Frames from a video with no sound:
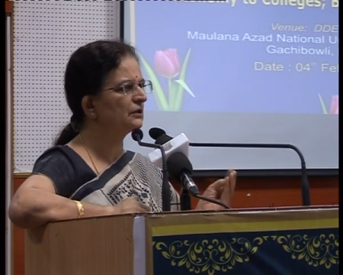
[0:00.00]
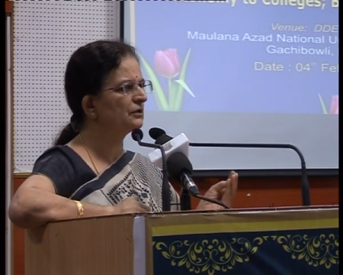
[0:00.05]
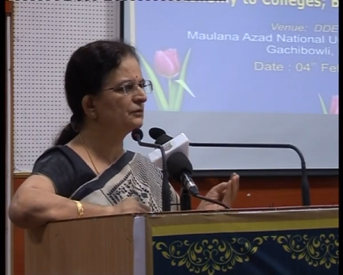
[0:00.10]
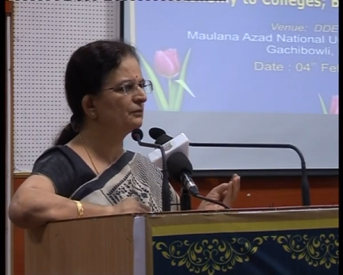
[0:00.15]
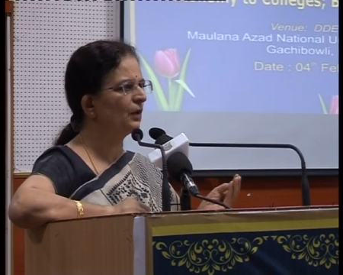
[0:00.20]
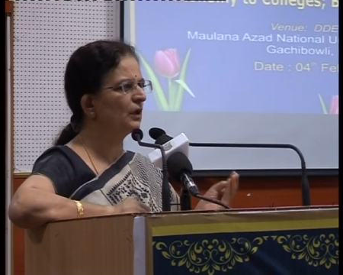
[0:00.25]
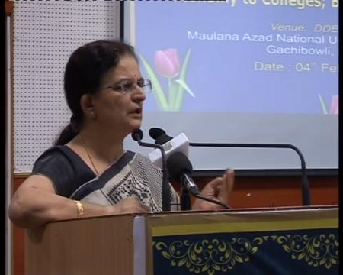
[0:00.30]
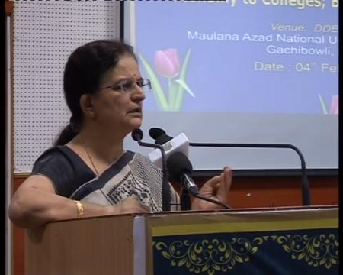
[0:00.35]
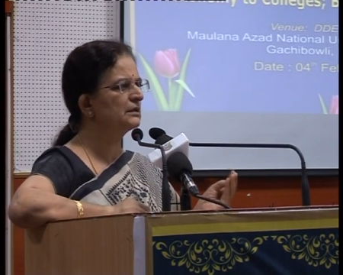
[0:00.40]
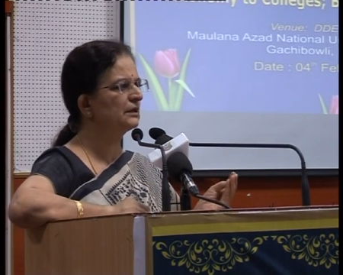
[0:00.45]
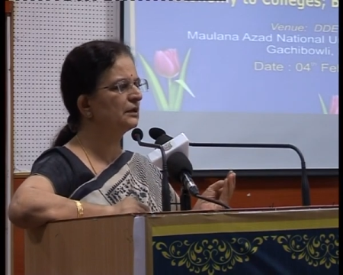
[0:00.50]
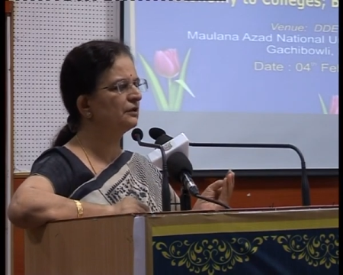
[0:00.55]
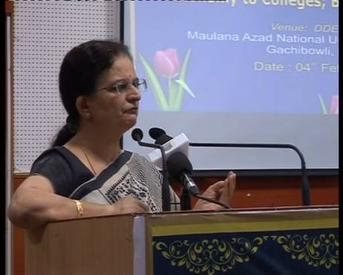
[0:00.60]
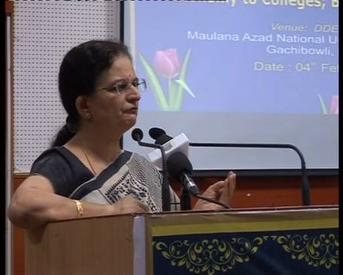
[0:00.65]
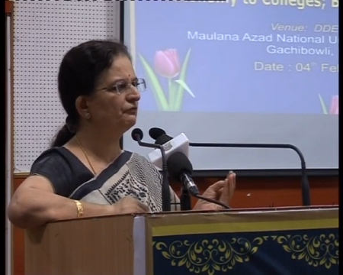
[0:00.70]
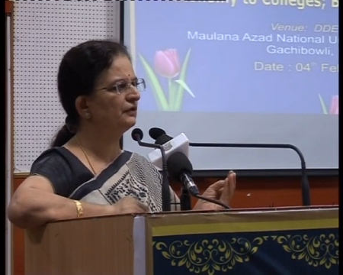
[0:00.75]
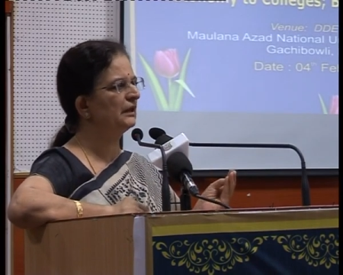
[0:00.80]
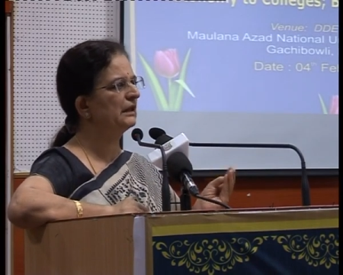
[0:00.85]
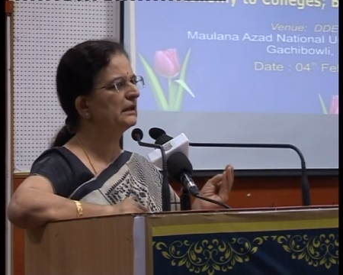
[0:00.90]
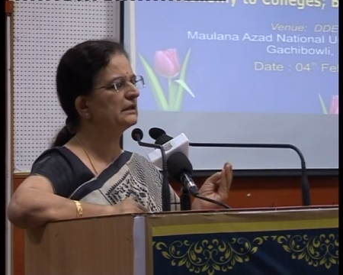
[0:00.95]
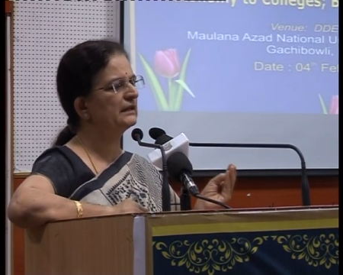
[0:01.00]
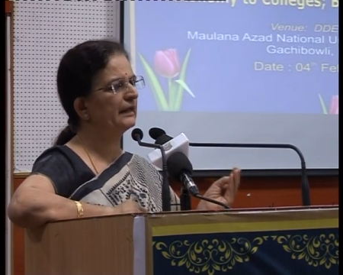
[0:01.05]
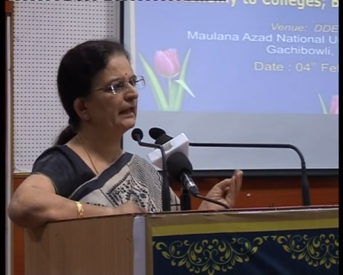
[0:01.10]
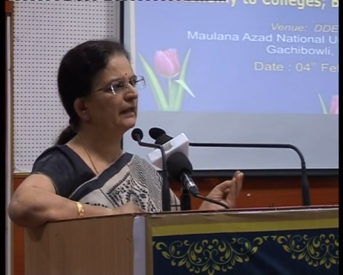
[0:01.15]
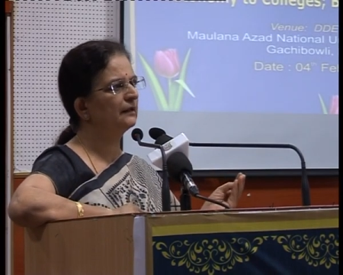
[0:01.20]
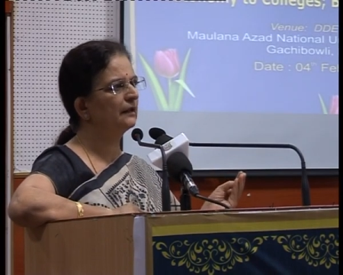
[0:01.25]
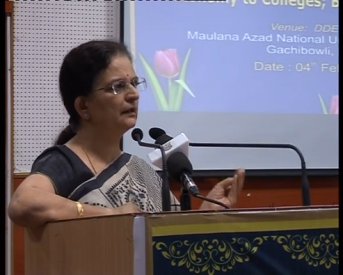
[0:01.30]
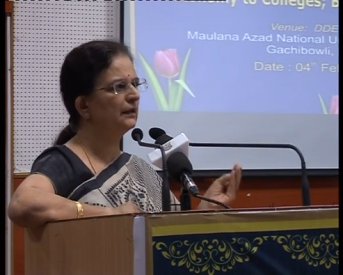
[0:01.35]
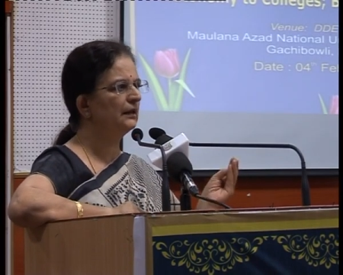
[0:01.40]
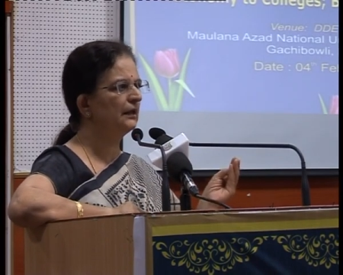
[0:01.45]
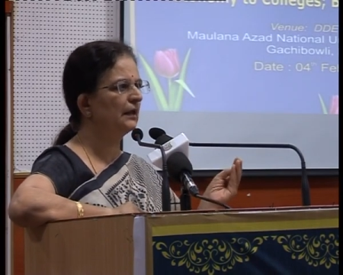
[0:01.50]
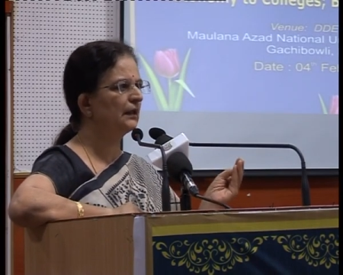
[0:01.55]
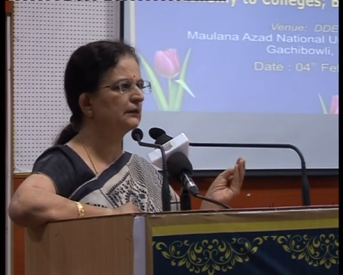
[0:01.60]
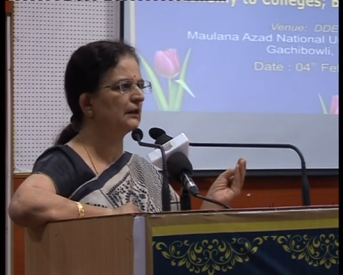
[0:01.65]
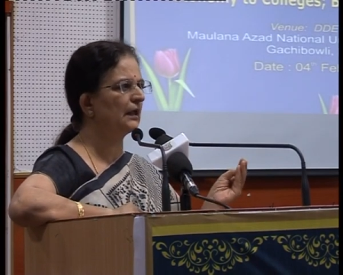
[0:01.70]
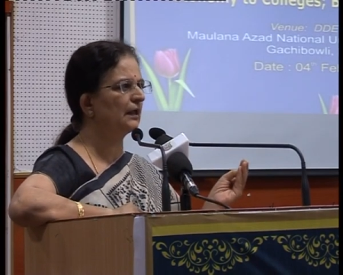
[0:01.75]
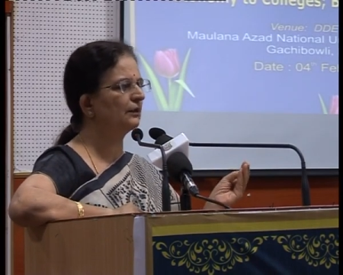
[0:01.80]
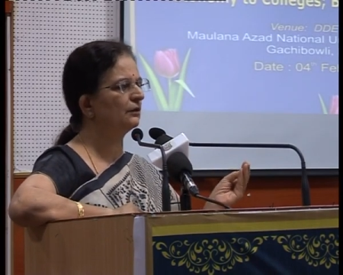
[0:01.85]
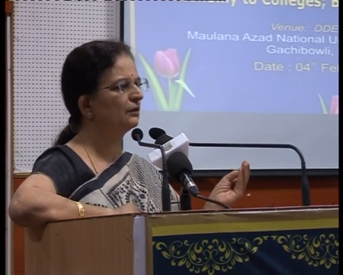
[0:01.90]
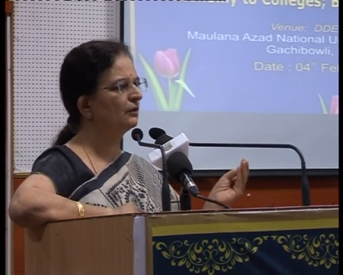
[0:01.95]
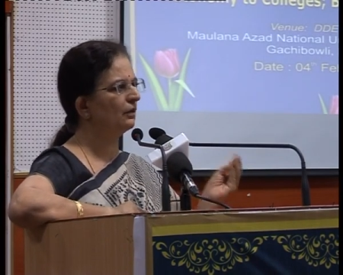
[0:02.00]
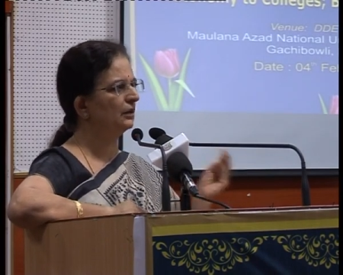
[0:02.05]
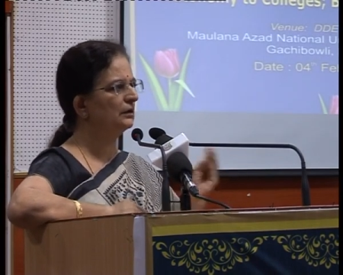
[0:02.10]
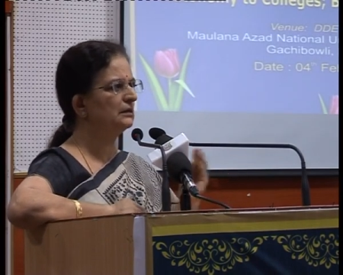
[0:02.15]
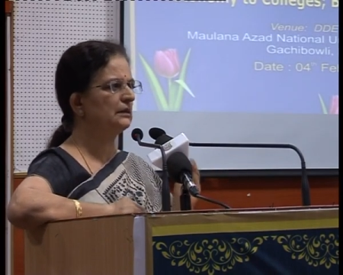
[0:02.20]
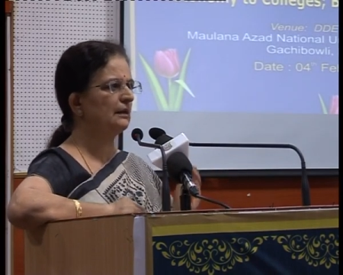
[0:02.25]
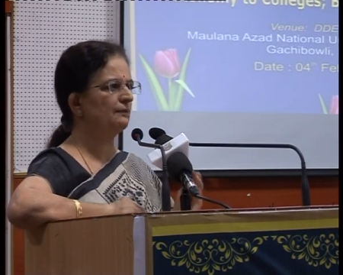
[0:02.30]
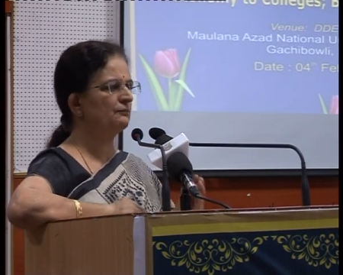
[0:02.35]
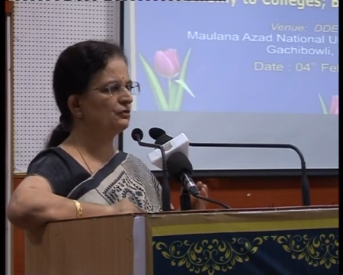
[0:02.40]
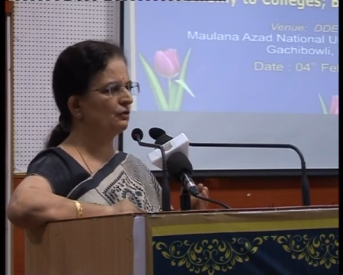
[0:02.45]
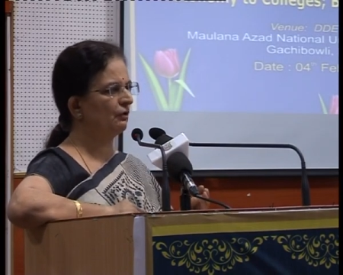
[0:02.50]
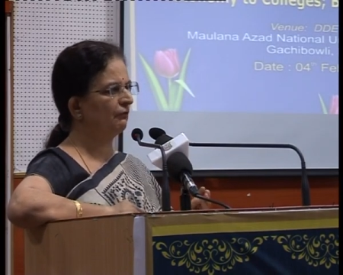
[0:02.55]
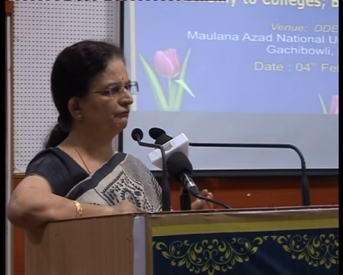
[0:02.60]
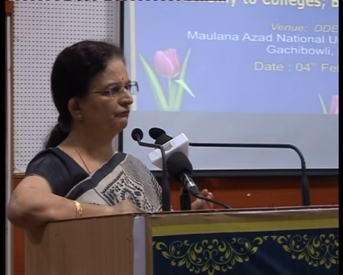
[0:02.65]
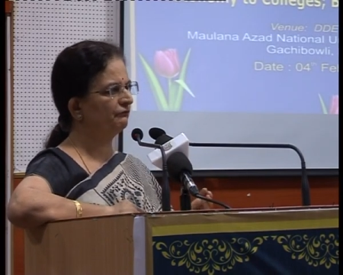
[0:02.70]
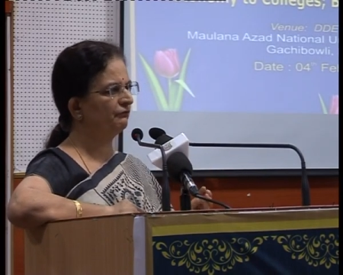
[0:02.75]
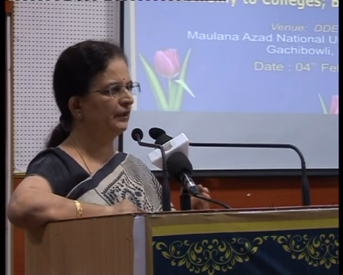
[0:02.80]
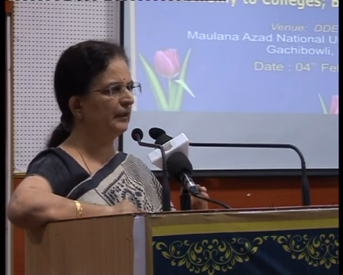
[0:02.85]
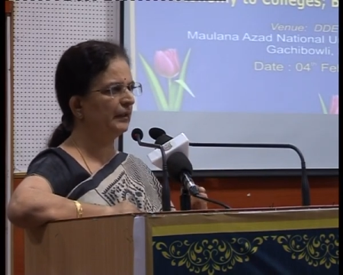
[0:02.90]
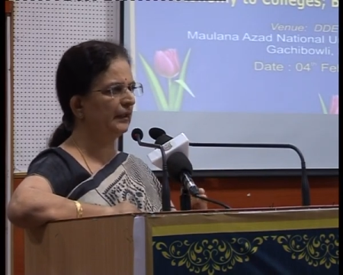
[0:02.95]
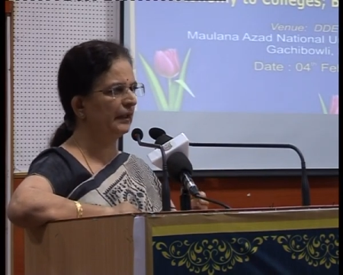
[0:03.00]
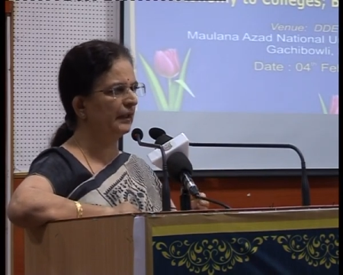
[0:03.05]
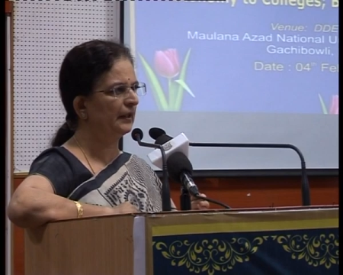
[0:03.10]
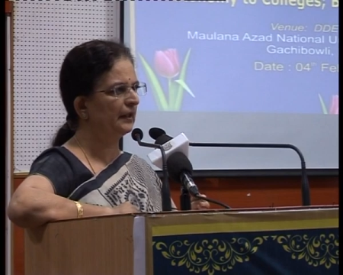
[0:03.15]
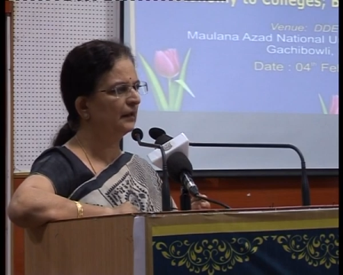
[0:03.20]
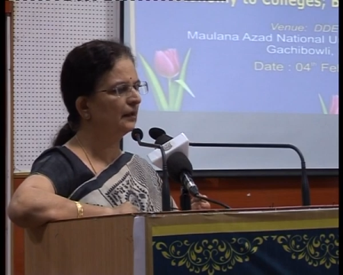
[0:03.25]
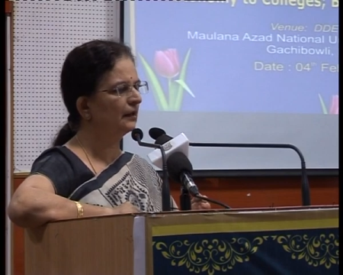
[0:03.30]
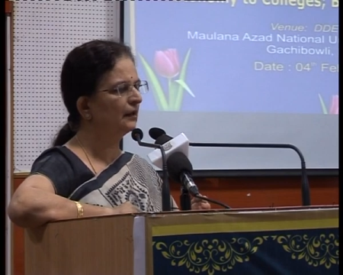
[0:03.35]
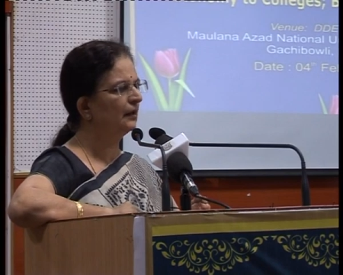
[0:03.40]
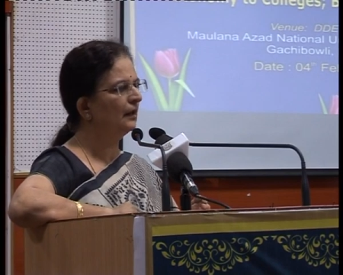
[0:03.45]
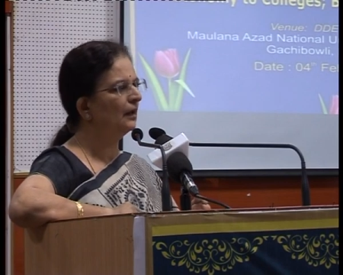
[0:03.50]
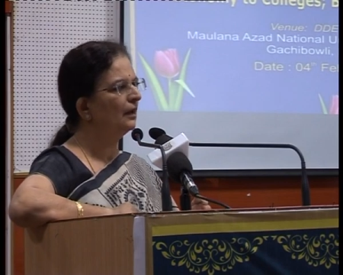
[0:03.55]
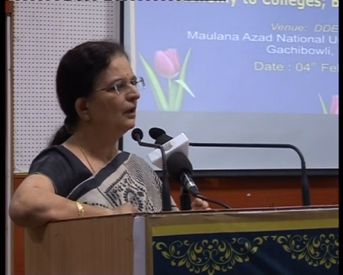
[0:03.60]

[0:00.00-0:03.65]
small certificate saying that he has undergone some software training.